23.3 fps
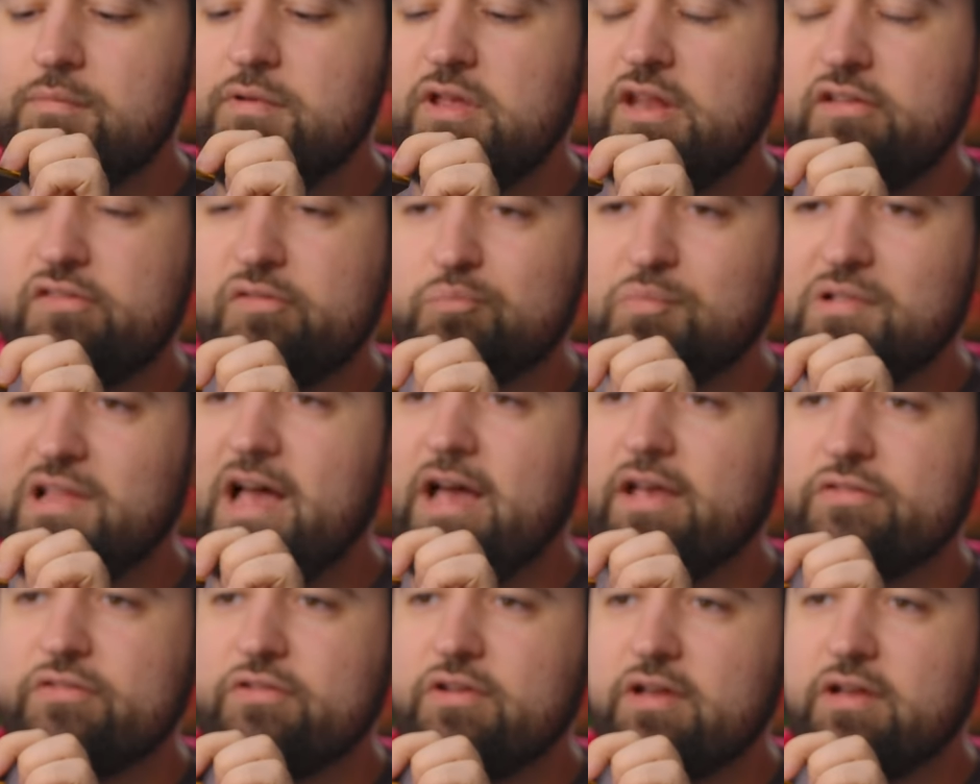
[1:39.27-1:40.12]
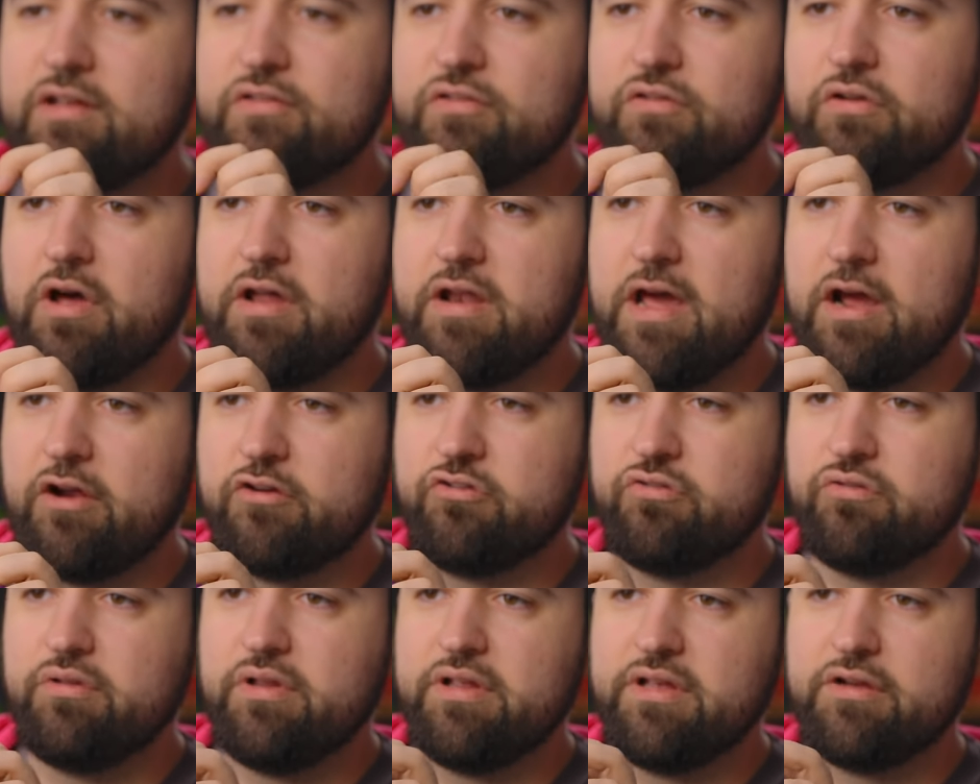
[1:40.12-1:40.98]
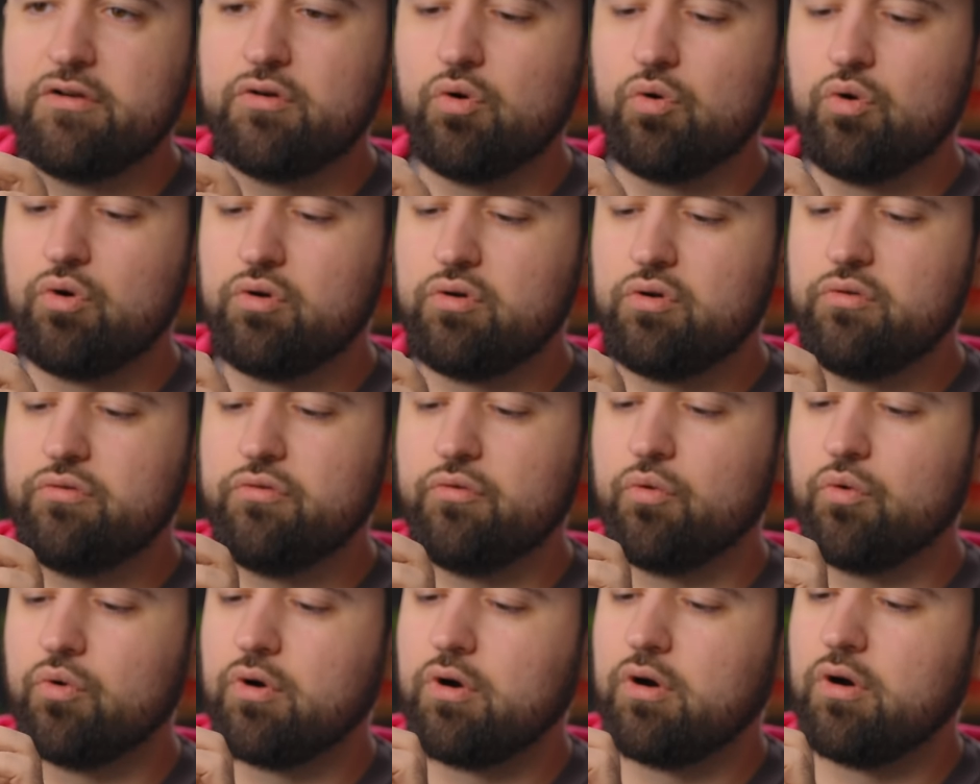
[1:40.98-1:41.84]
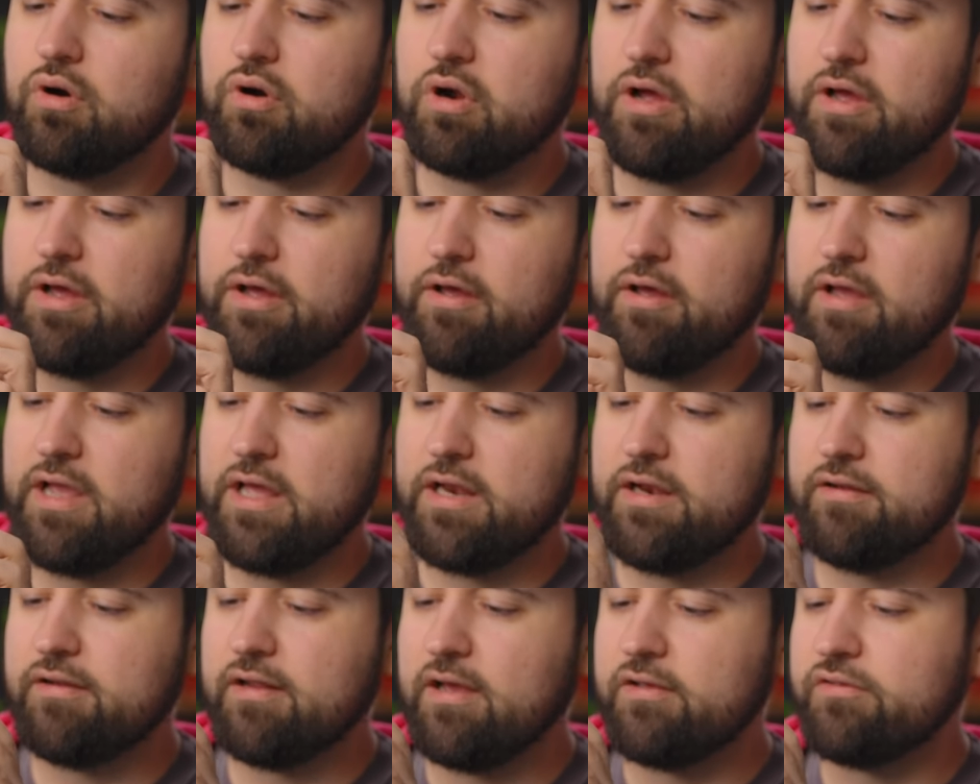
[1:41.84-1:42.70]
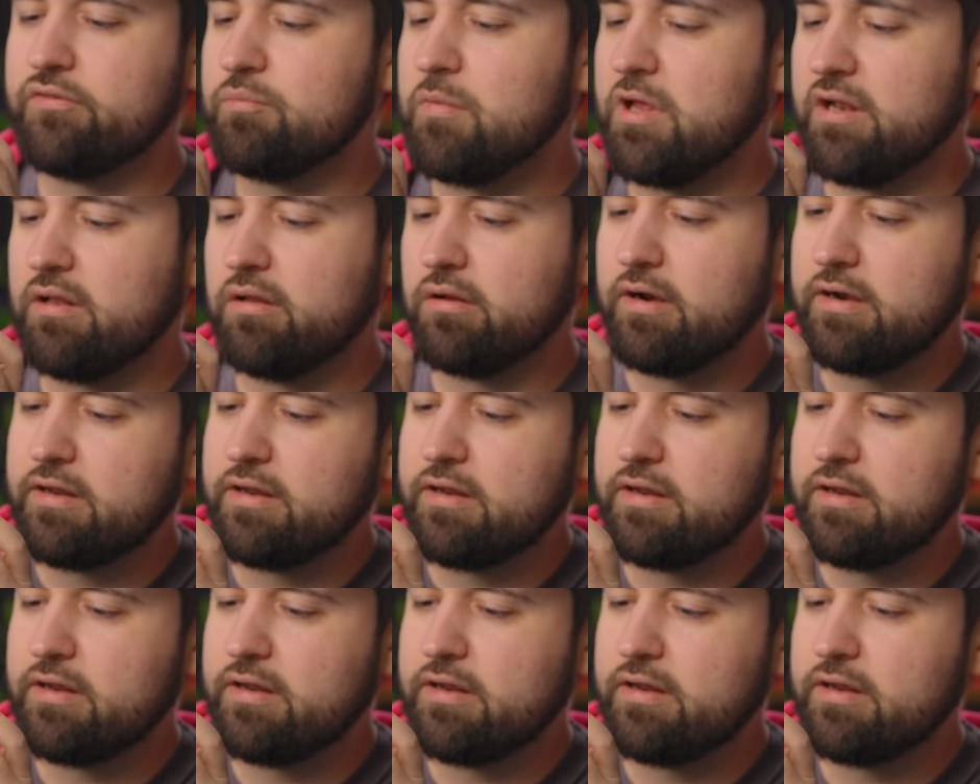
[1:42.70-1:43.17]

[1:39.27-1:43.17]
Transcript: I mean, it's plastic. It's not actually gold or uh, anodized metal or